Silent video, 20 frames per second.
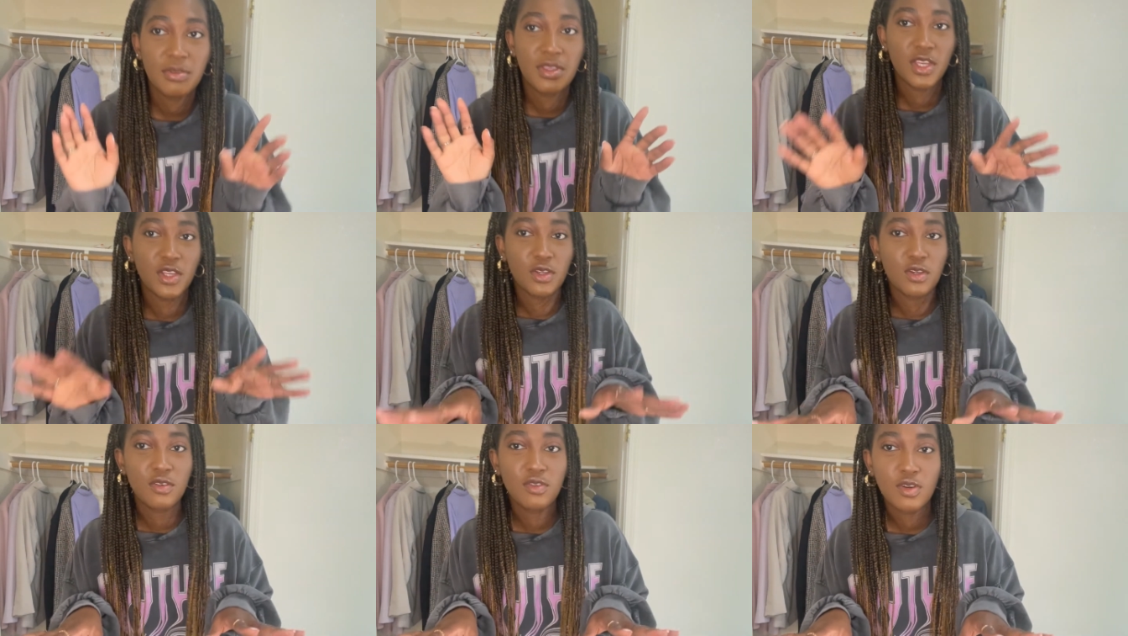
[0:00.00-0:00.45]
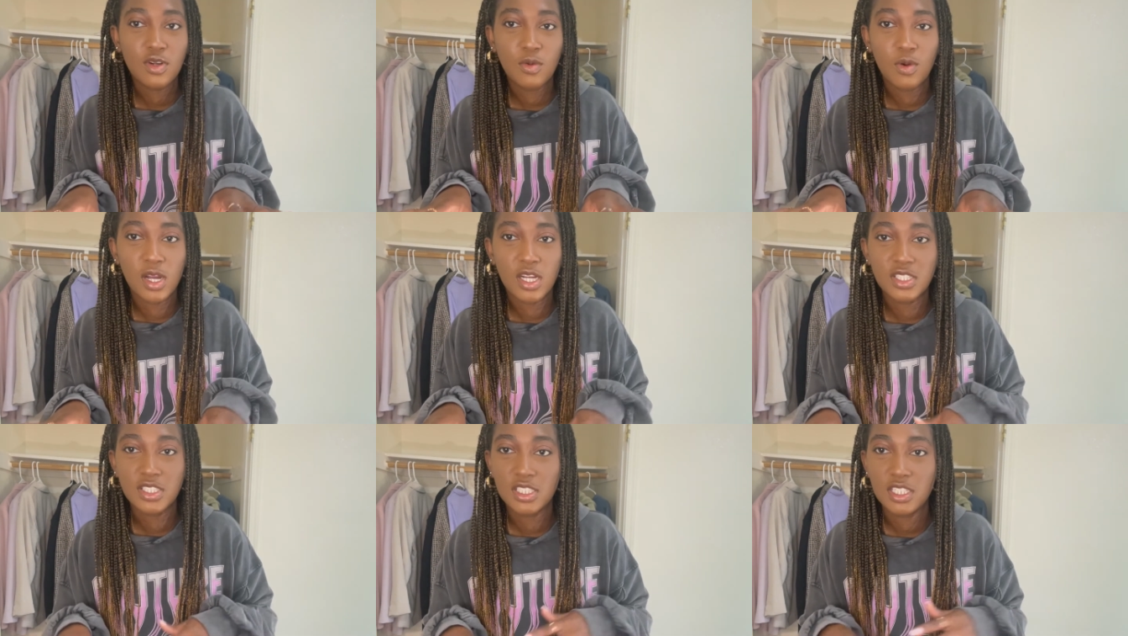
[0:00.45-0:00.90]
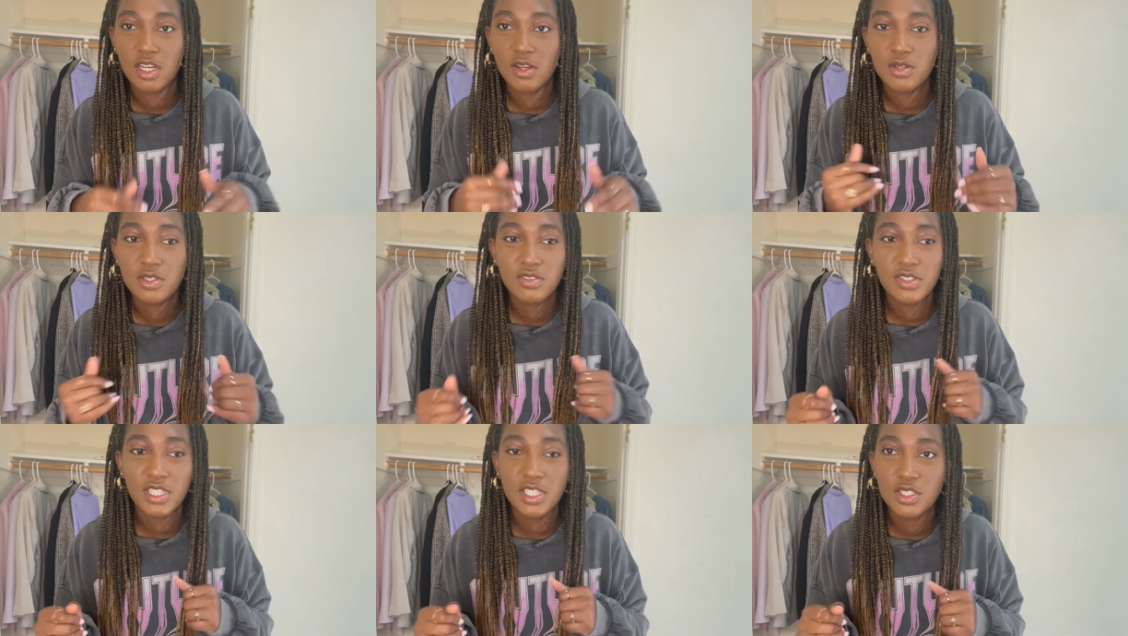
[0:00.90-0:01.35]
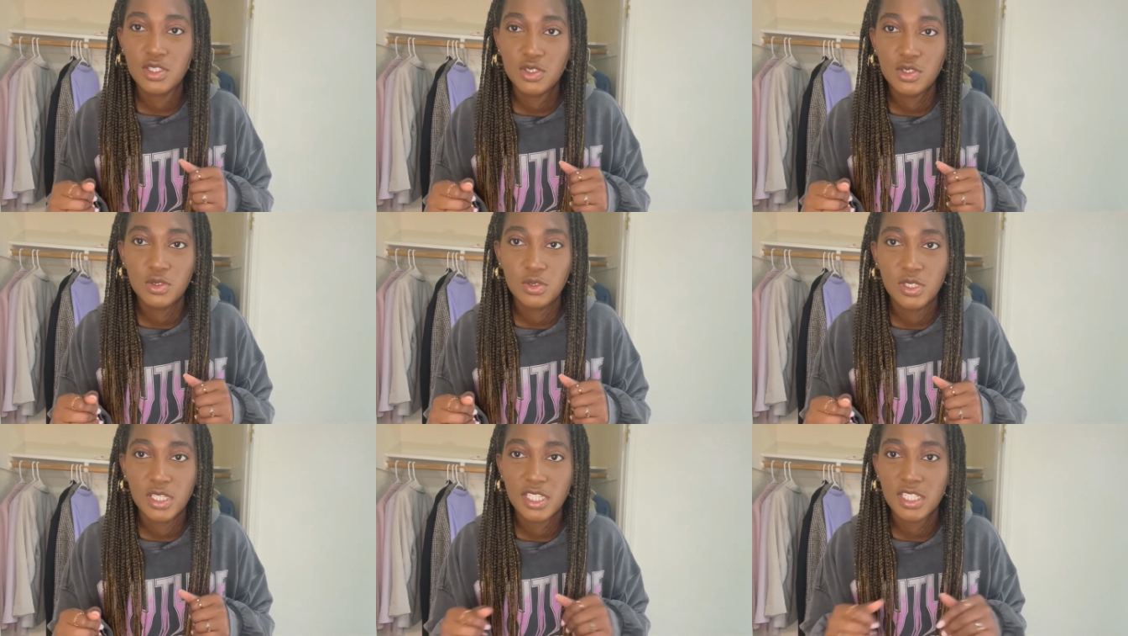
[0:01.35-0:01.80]
Thank you for watching. I always forget to
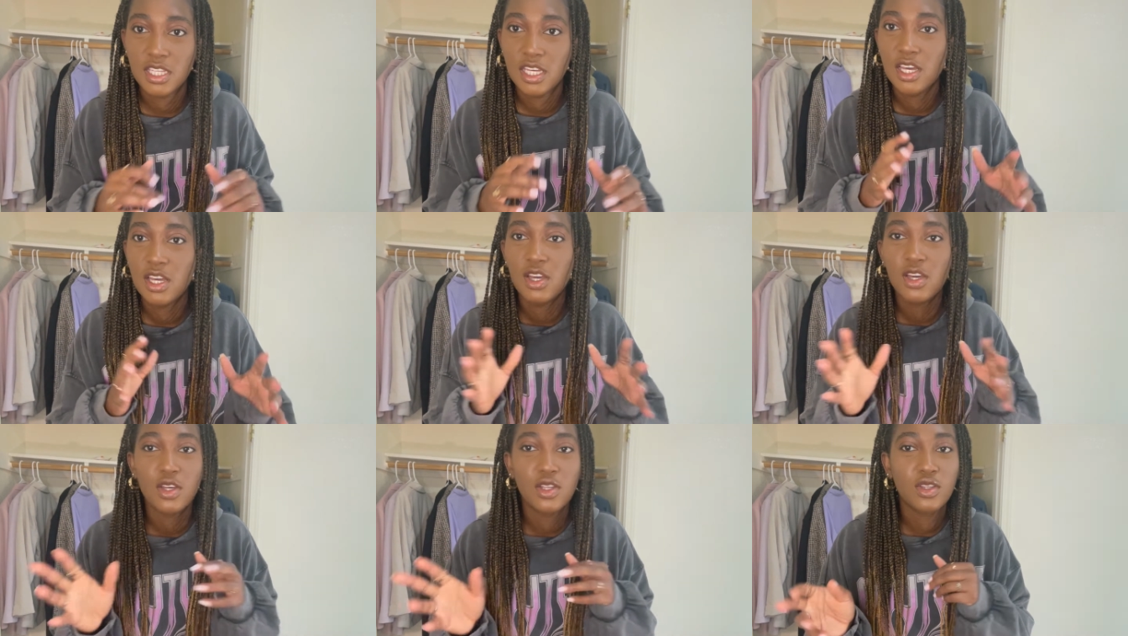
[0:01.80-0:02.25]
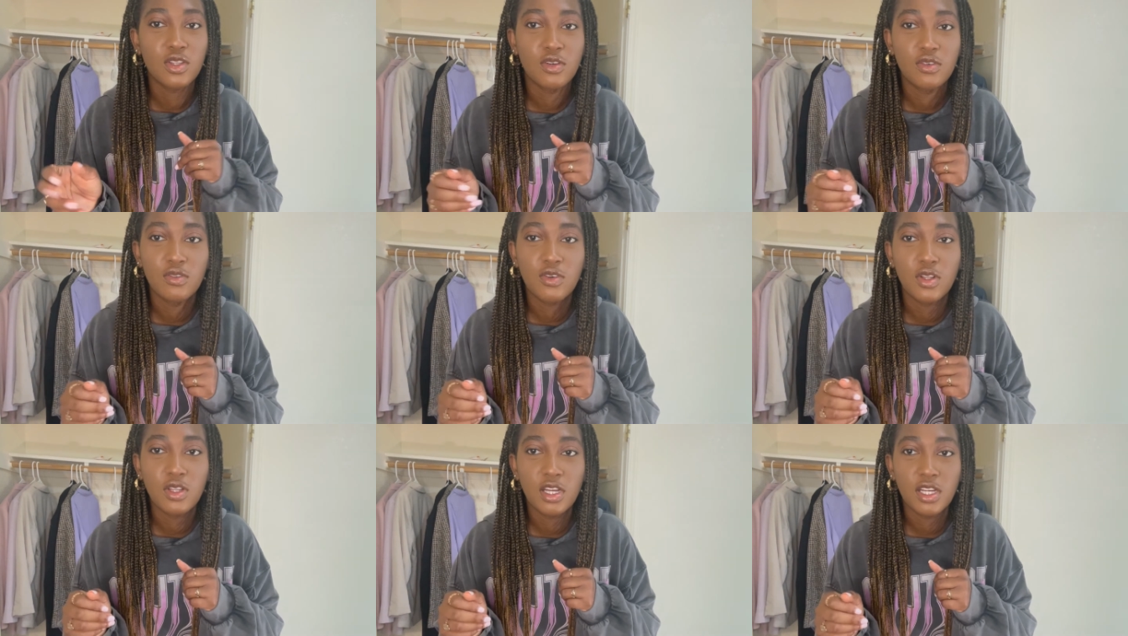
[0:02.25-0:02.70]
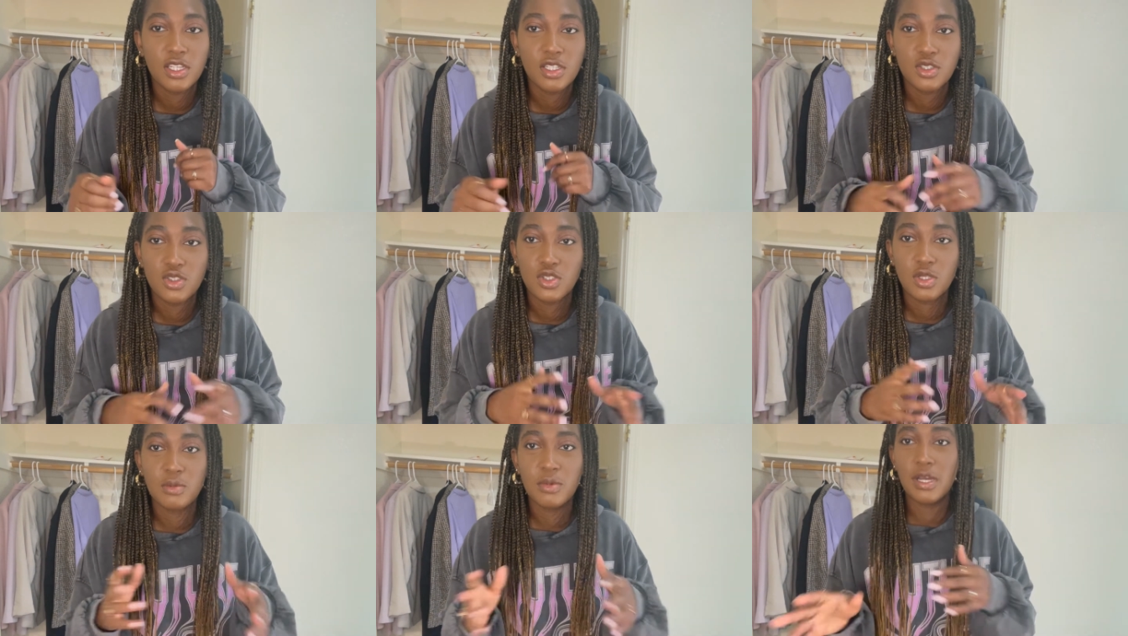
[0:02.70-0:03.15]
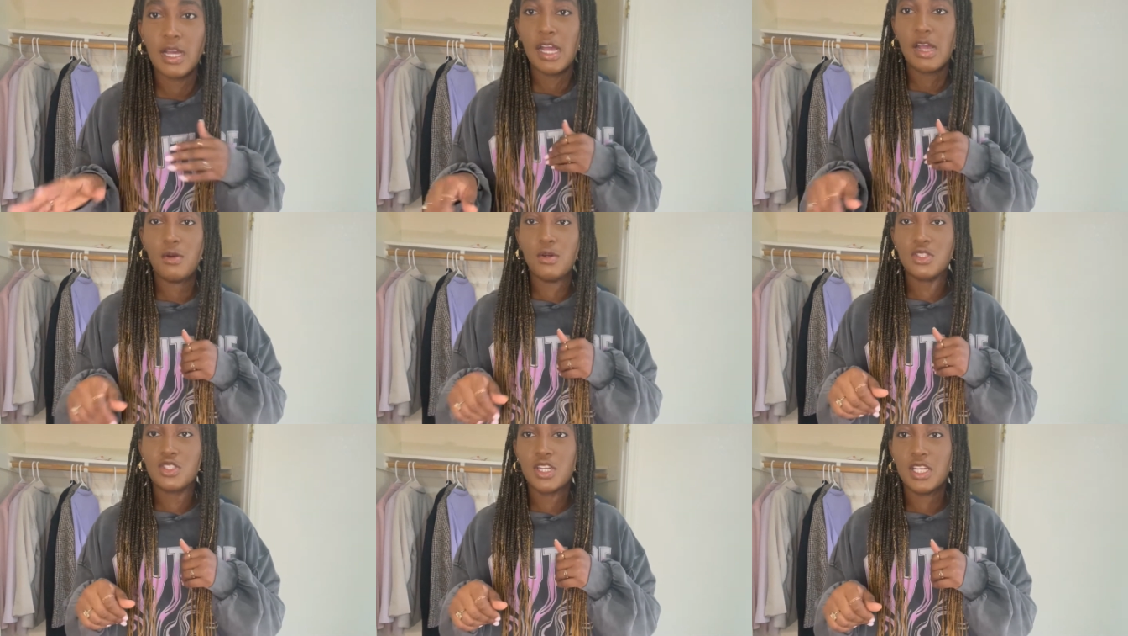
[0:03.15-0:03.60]
do like the full-on intro, but I
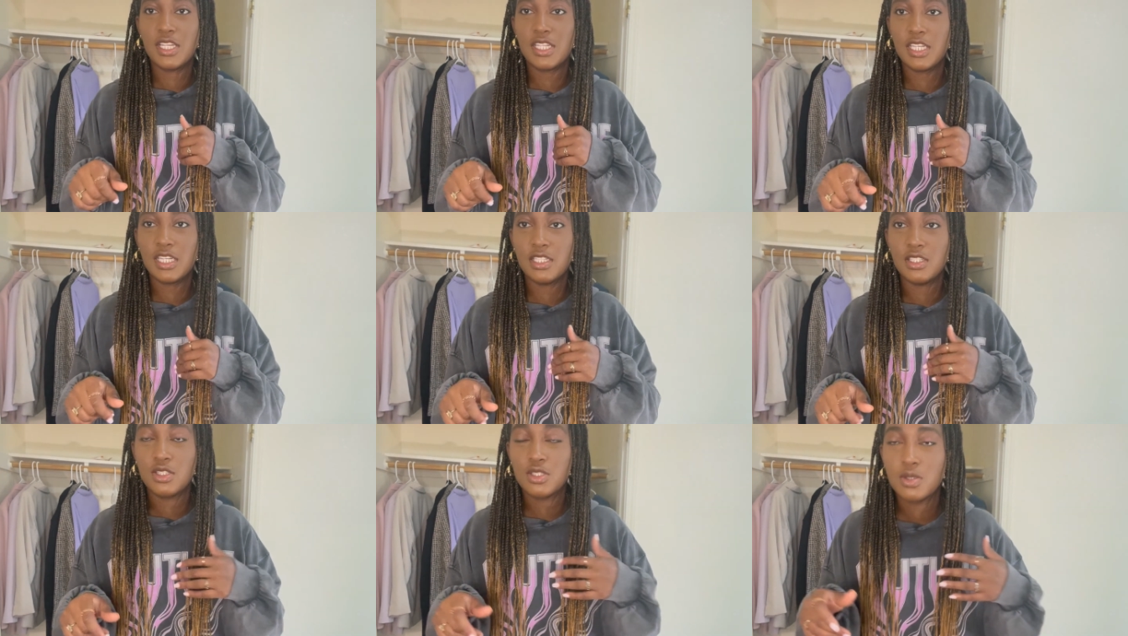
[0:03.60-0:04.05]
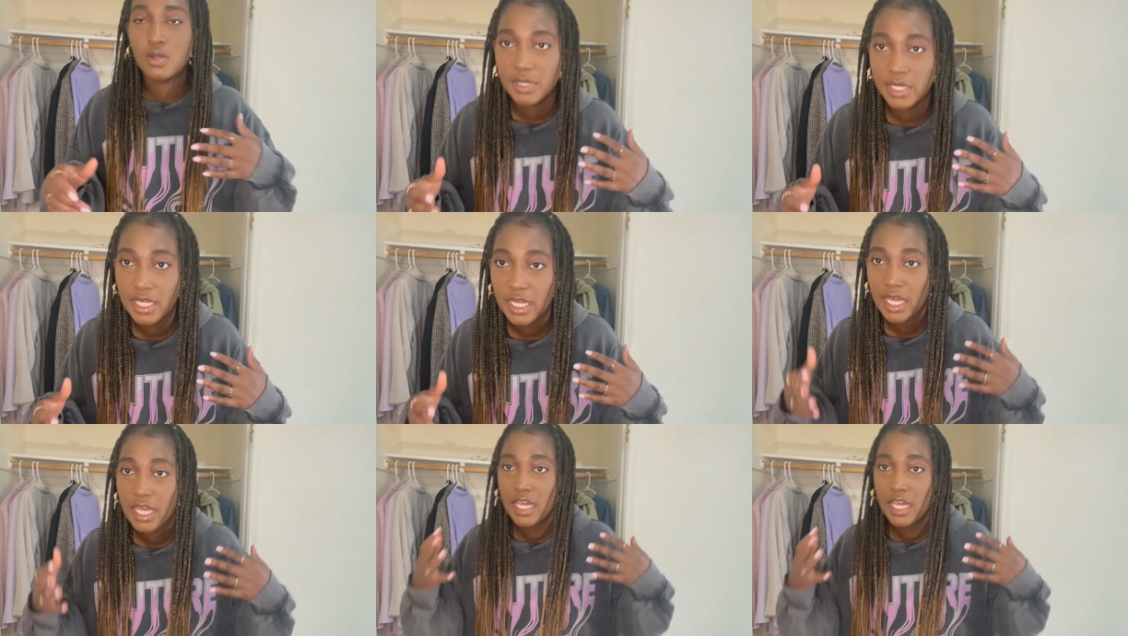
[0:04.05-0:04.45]
always try to get into it.